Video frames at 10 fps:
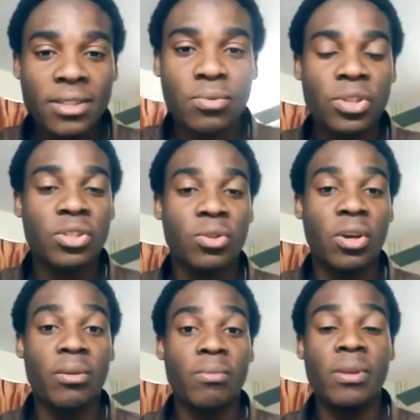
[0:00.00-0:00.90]
which
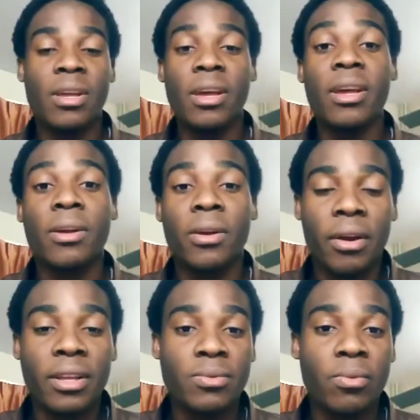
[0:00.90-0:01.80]
can be a
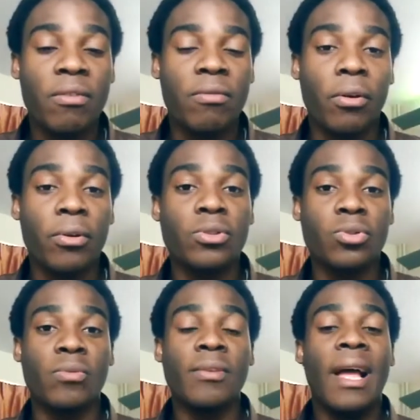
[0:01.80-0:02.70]
great way for you to